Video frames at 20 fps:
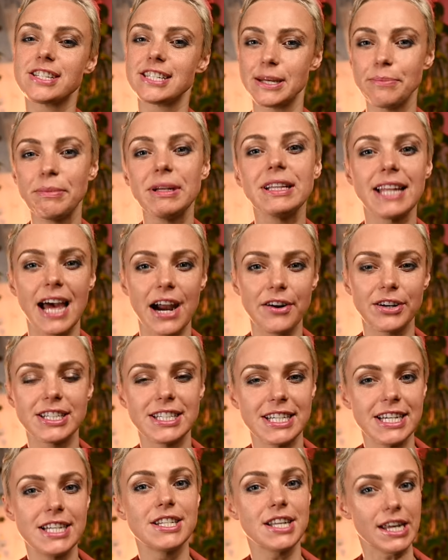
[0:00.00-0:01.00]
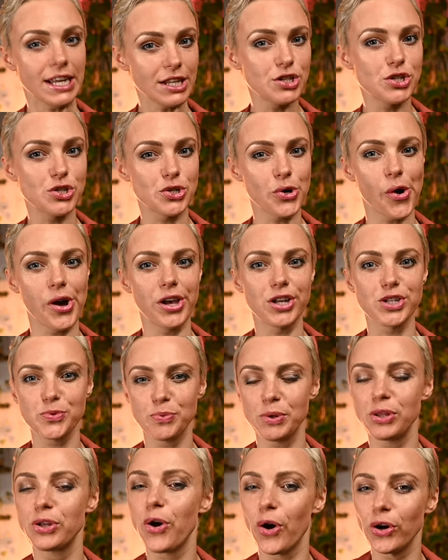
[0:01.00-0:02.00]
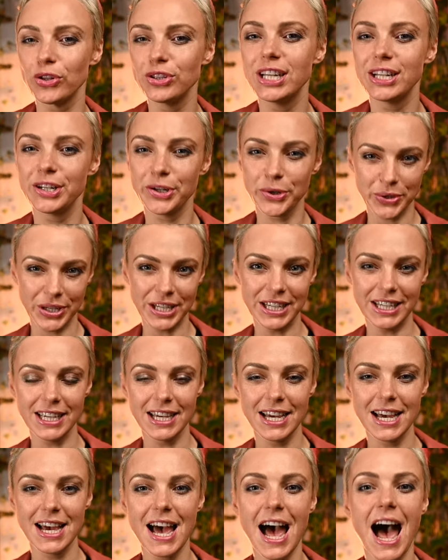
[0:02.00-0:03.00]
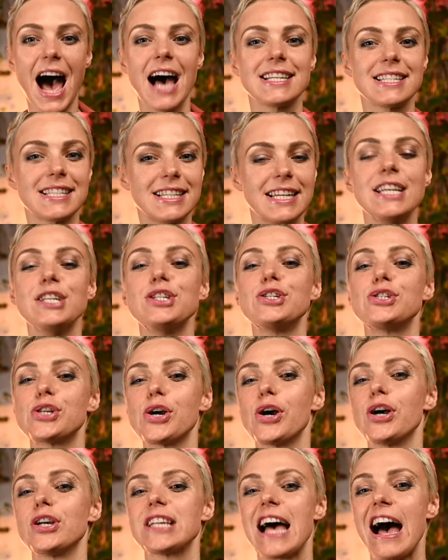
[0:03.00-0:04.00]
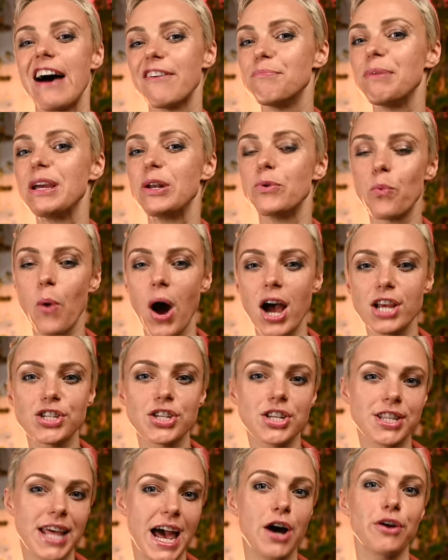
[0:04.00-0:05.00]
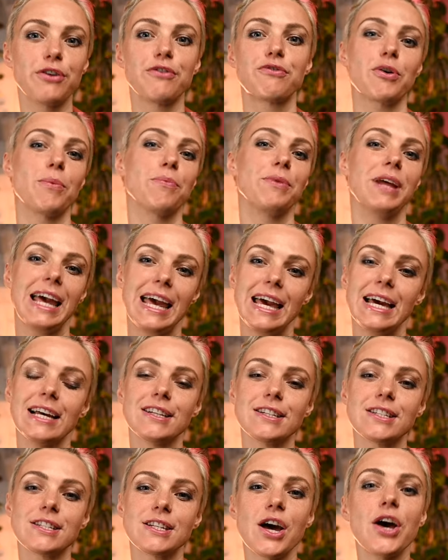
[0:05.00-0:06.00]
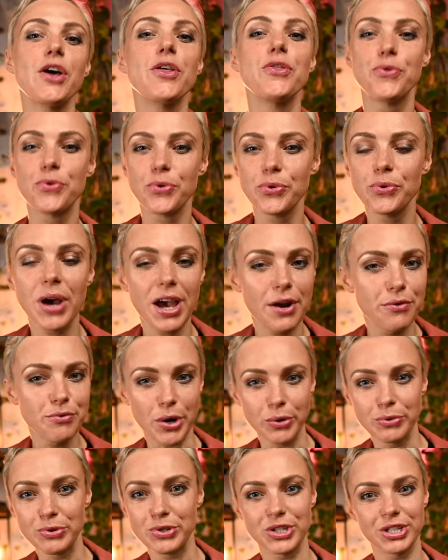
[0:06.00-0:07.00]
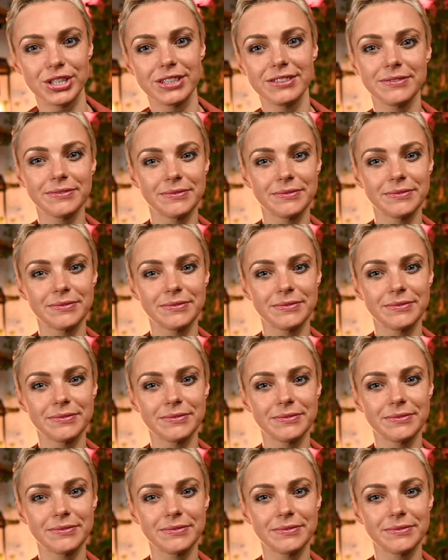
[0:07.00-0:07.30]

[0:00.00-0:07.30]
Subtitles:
similarities in soils with Côte de Noilly, as these soils have been washed down from the hills through erosion.